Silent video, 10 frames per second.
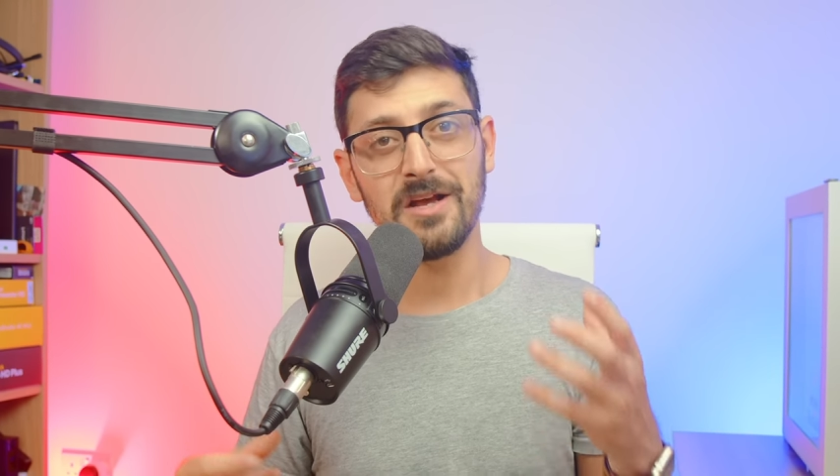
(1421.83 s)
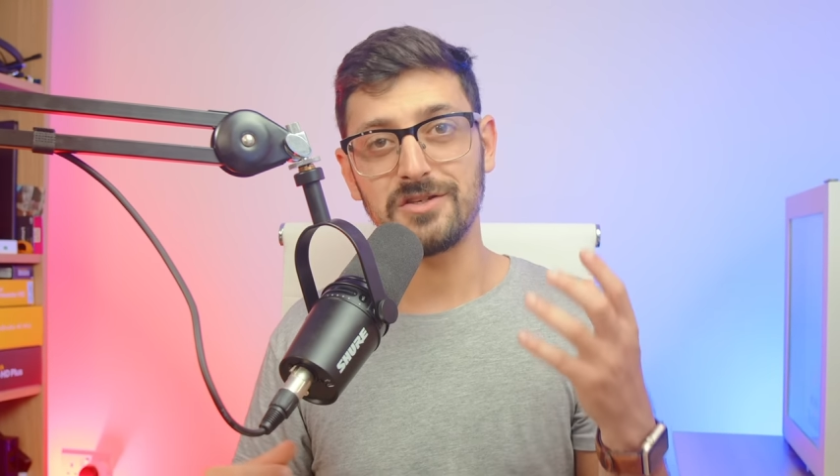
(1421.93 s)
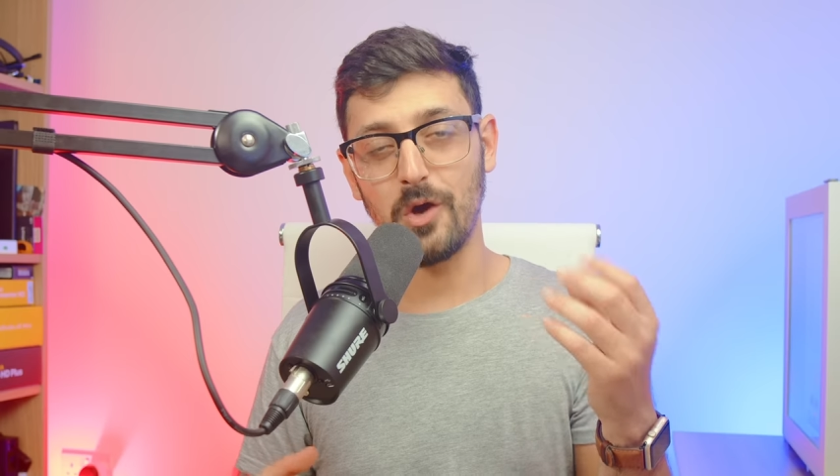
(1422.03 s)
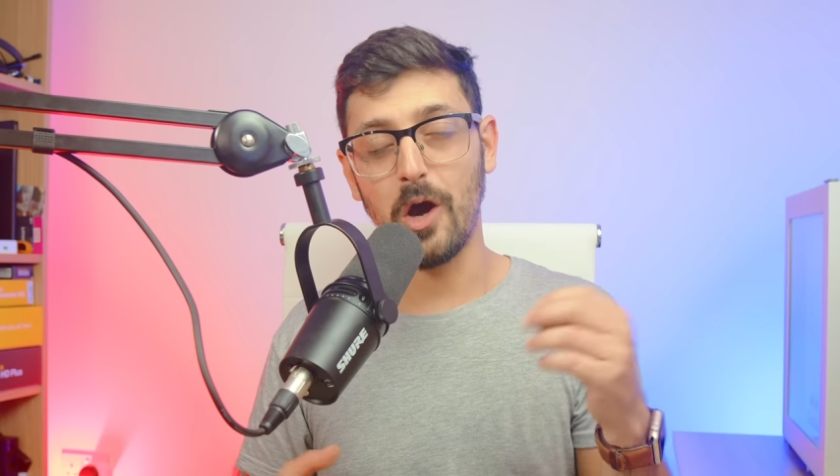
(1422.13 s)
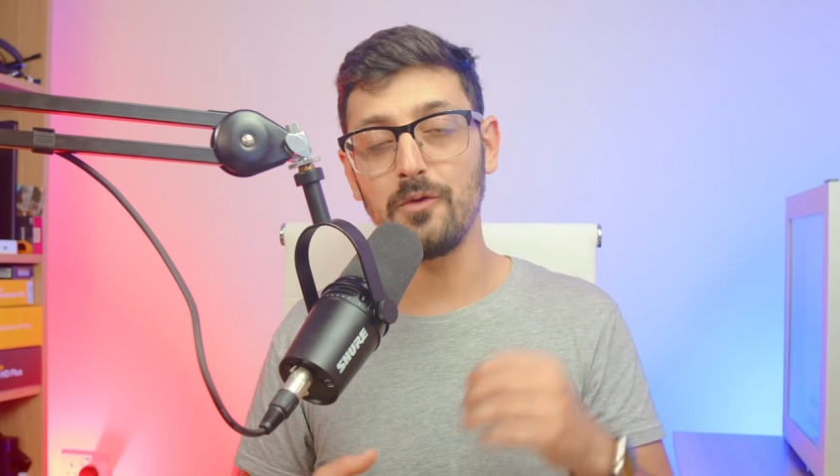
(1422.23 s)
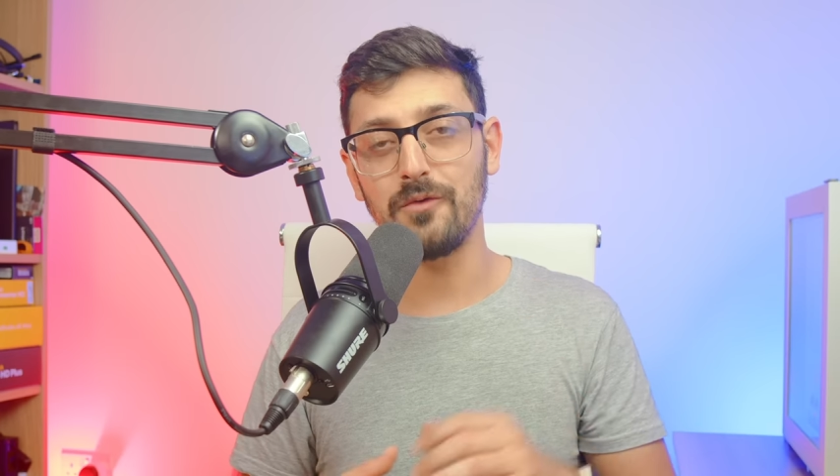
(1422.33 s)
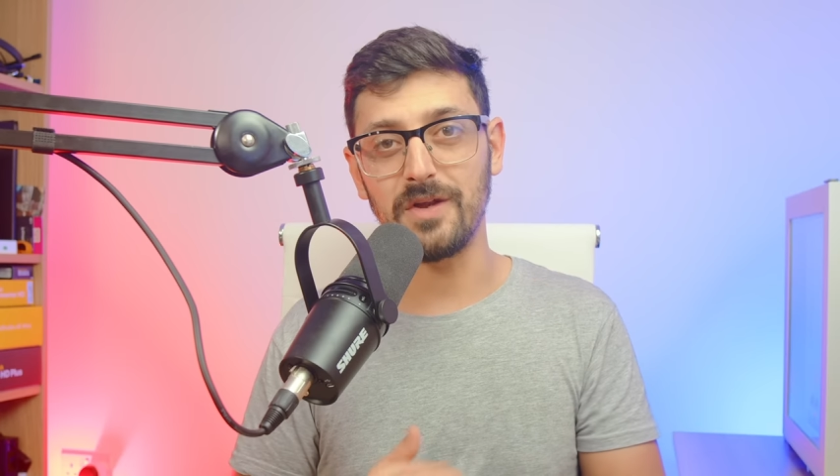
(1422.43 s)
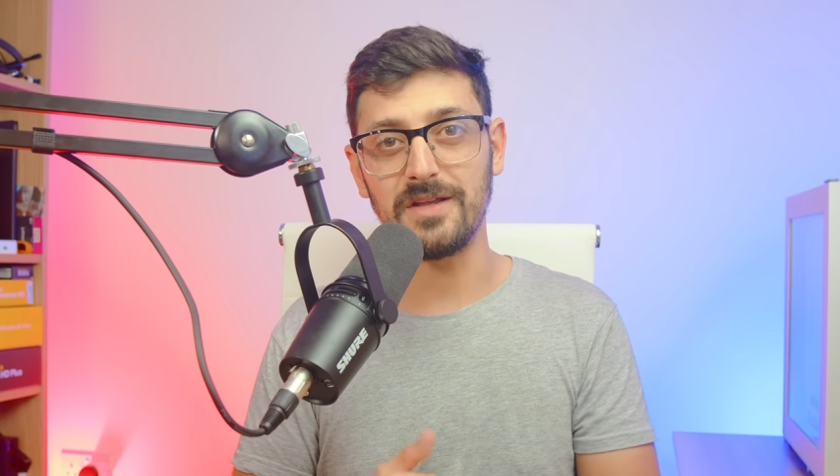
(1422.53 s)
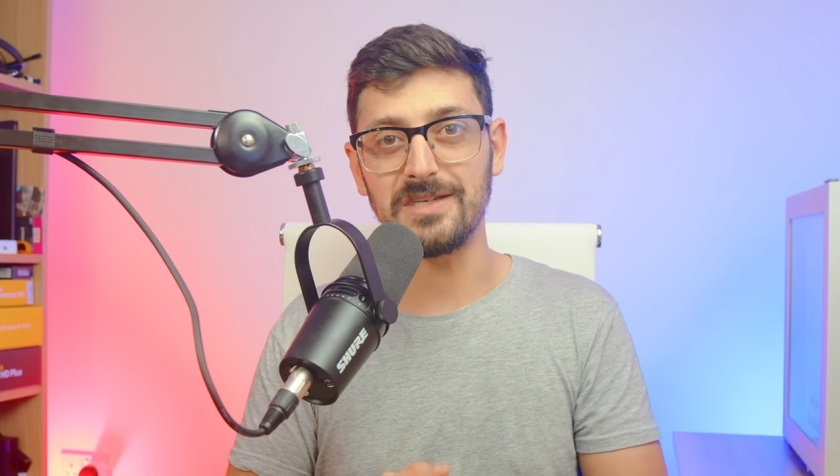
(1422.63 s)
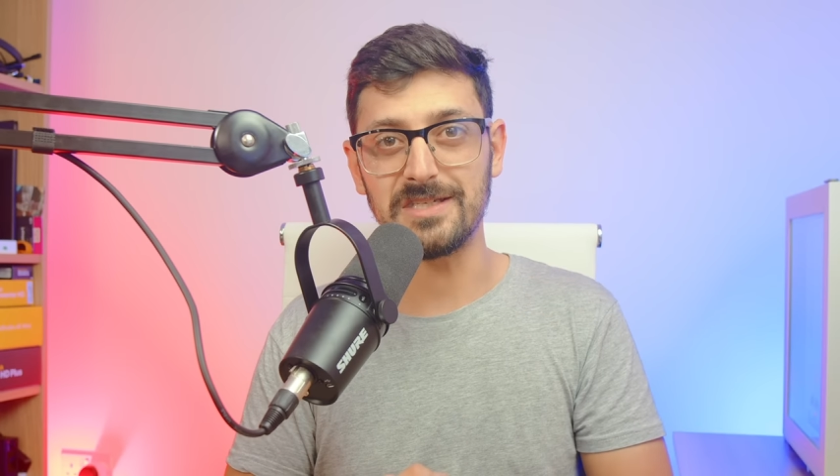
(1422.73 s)
So
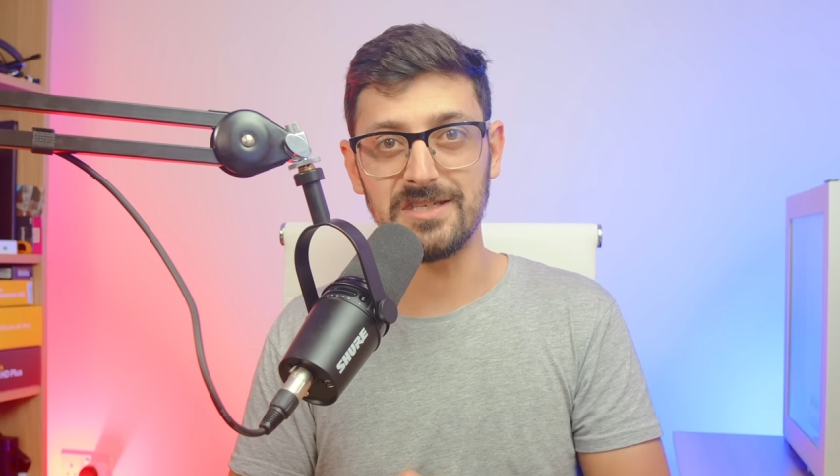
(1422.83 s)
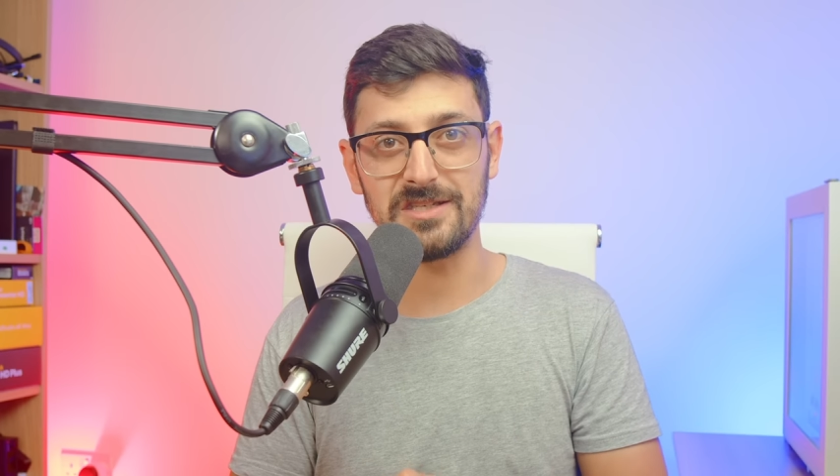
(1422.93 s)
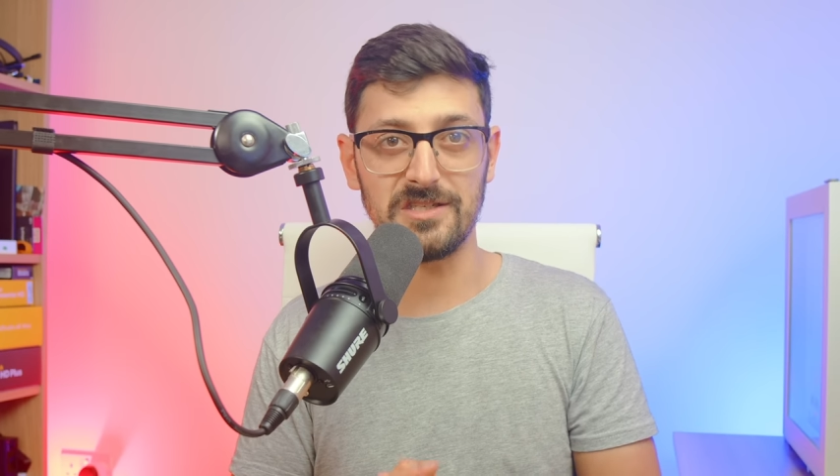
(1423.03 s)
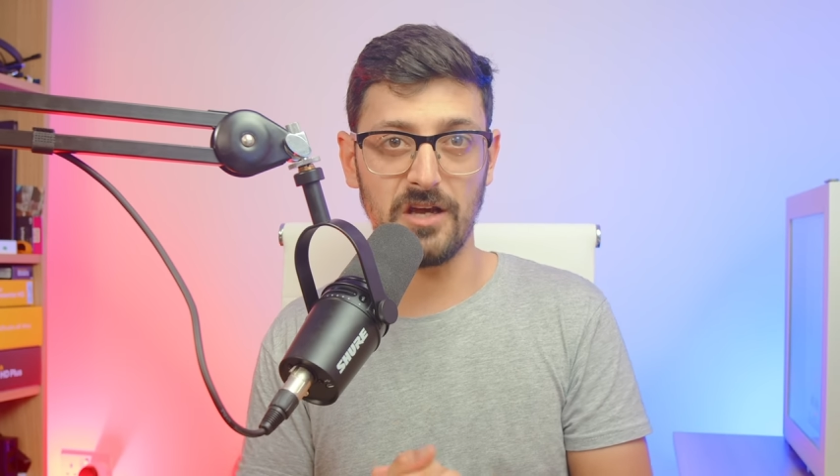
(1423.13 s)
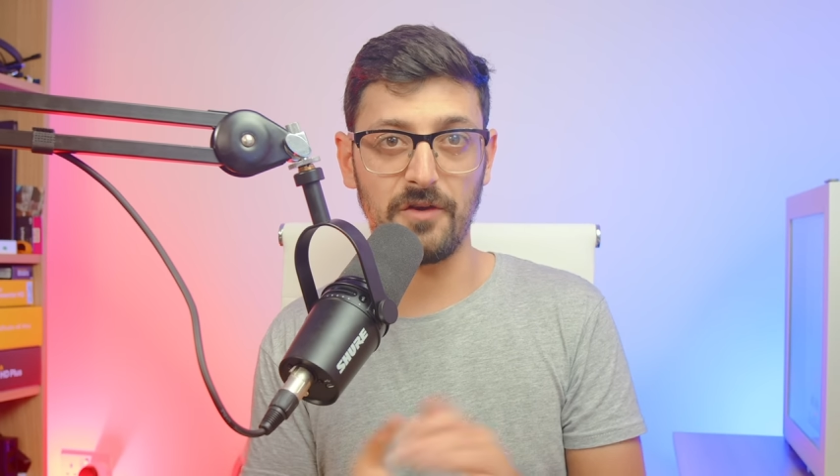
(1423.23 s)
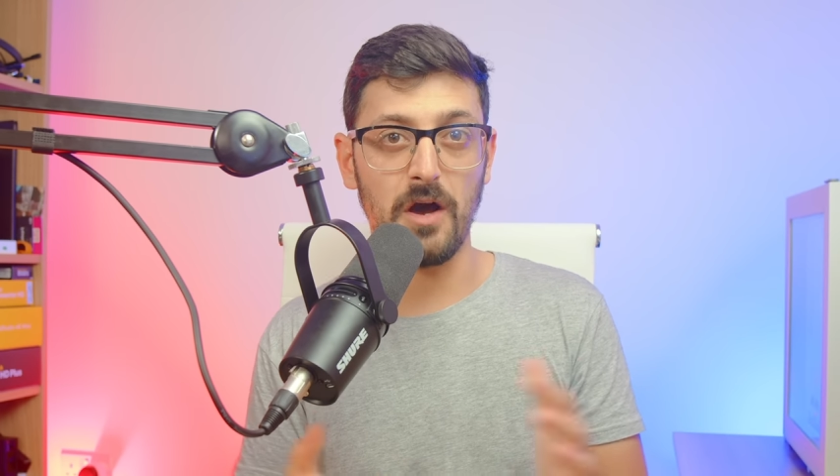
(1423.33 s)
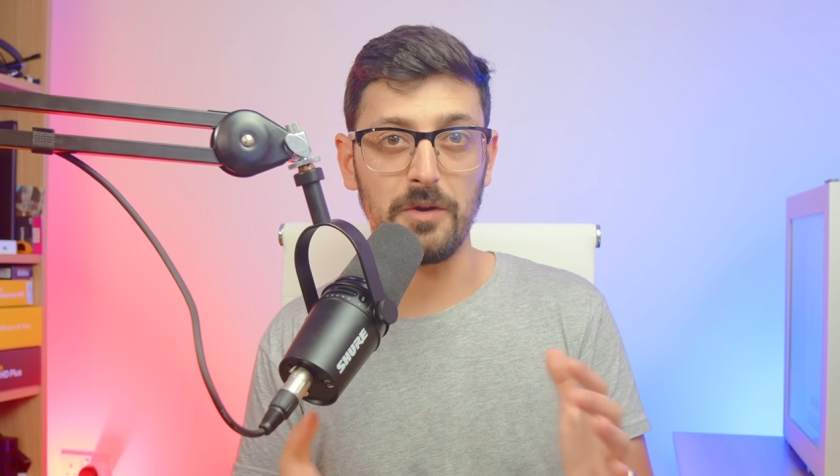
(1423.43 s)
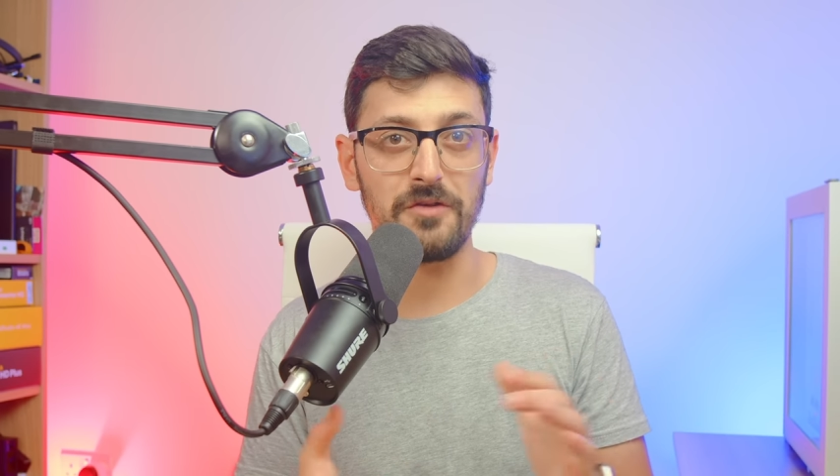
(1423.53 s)
hopefully, this is a couple